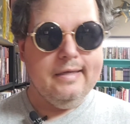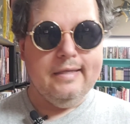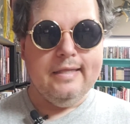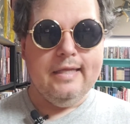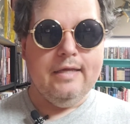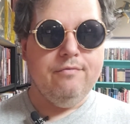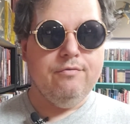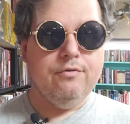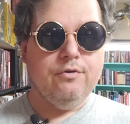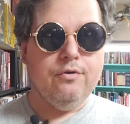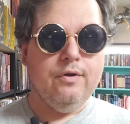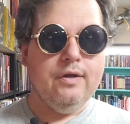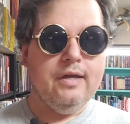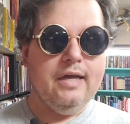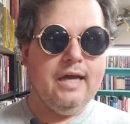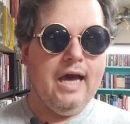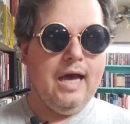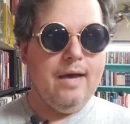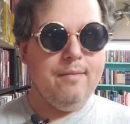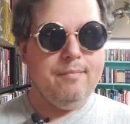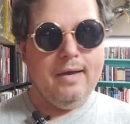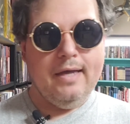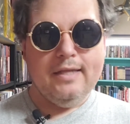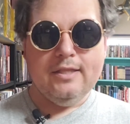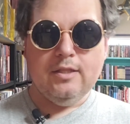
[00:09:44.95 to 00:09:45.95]
Even during
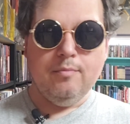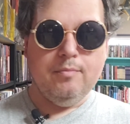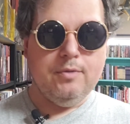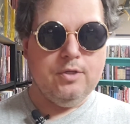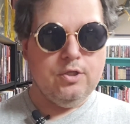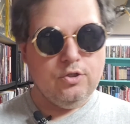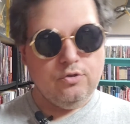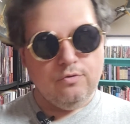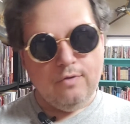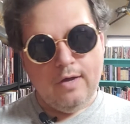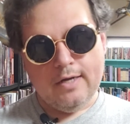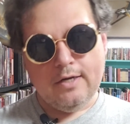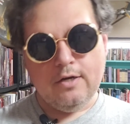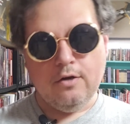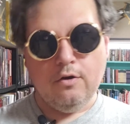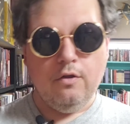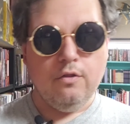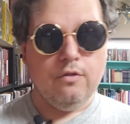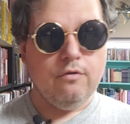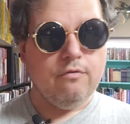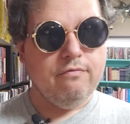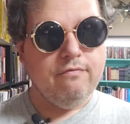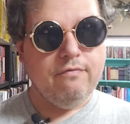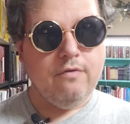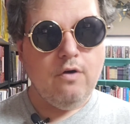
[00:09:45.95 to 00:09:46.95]
combat, they'll be distracted on
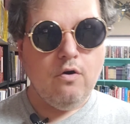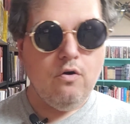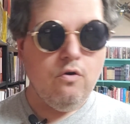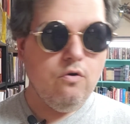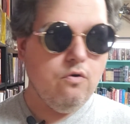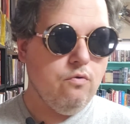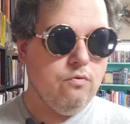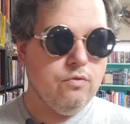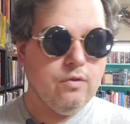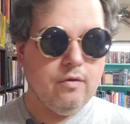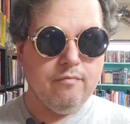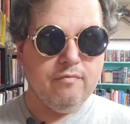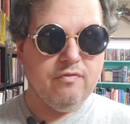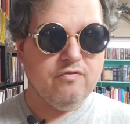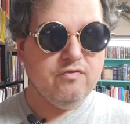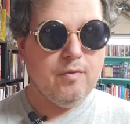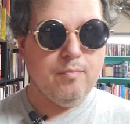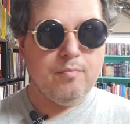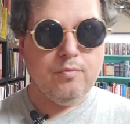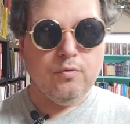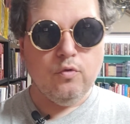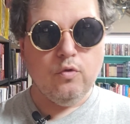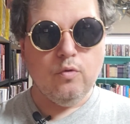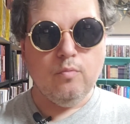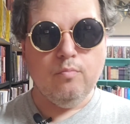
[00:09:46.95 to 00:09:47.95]
their phone, they'll be
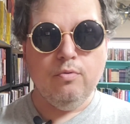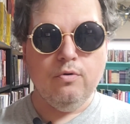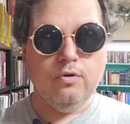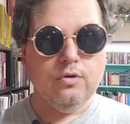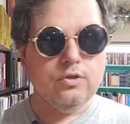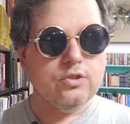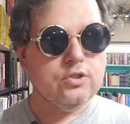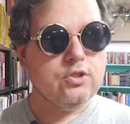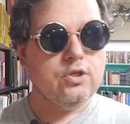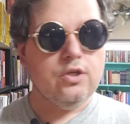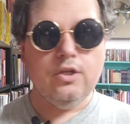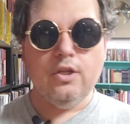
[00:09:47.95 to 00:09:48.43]
flipping through the books.